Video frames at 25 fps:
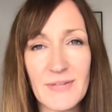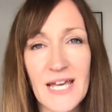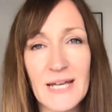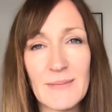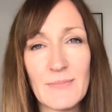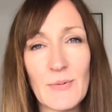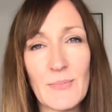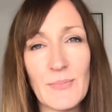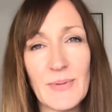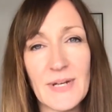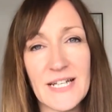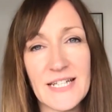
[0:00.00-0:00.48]

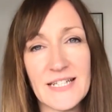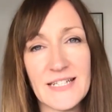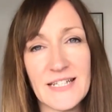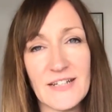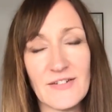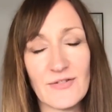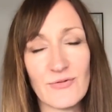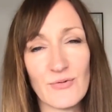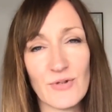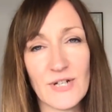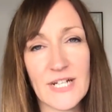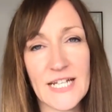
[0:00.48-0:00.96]

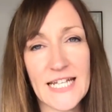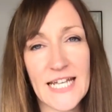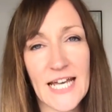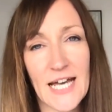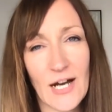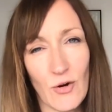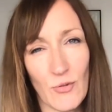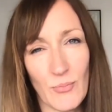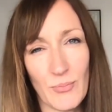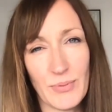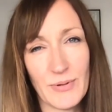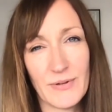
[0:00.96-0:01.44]
capabilities really
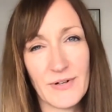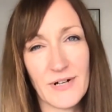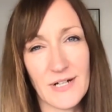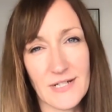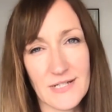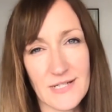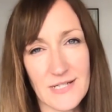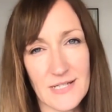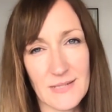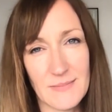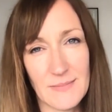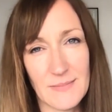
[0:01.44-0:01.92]
help
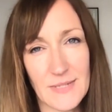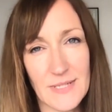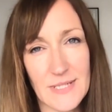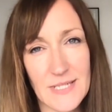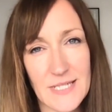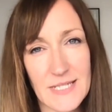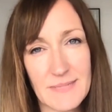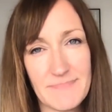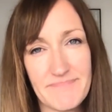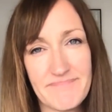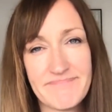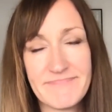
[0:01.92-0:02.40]

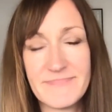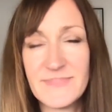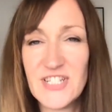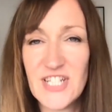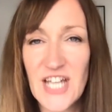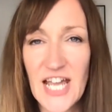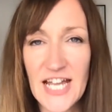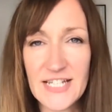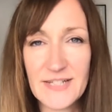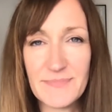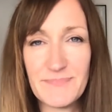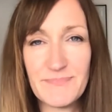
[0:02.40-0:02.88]
customers?
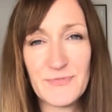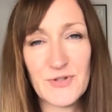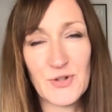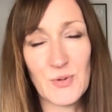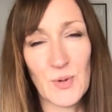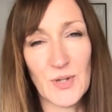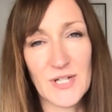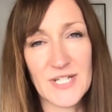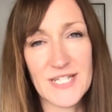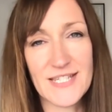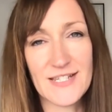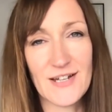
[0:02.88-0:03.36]
Chet, do you
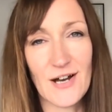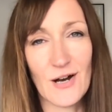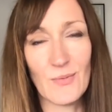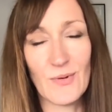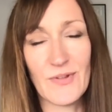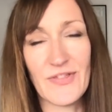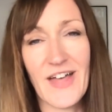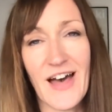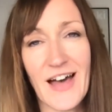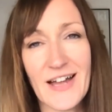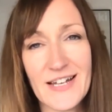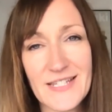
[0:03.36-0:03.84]
want to start with
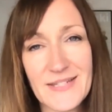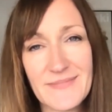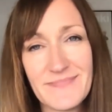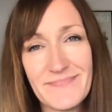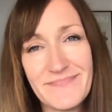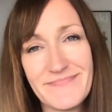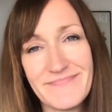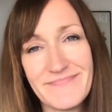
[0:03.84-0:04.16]
that?